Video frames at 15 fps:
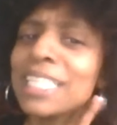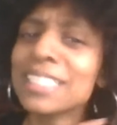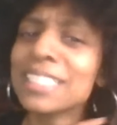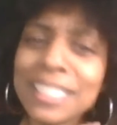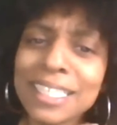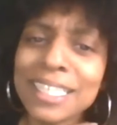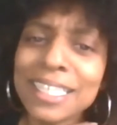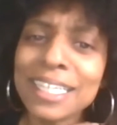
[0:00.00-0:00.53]
is
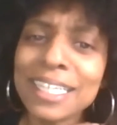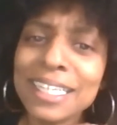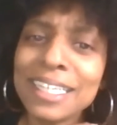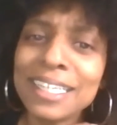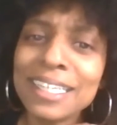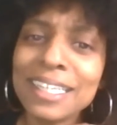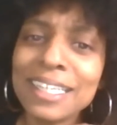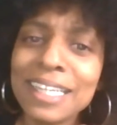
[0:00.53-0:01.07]
good?
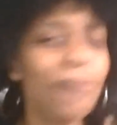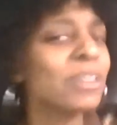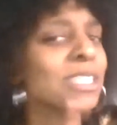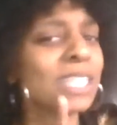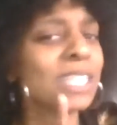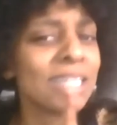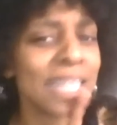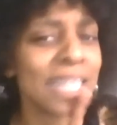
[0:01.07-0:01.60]
That
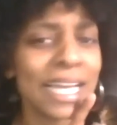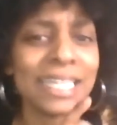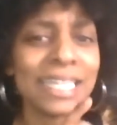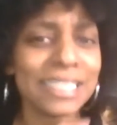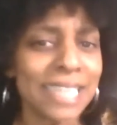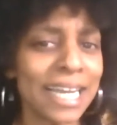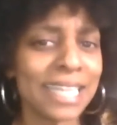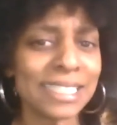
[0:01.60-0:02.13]
was the thing
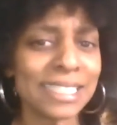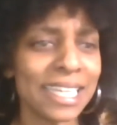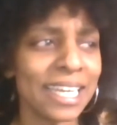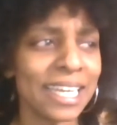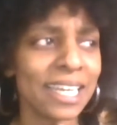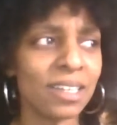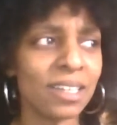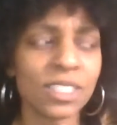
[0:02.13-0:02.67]
that Jon
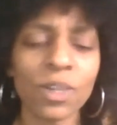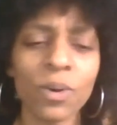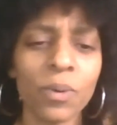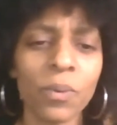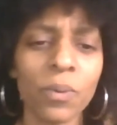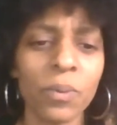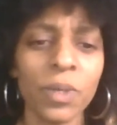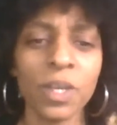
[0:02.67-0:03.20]
said.
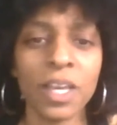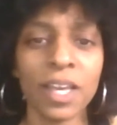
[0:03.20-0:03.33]
So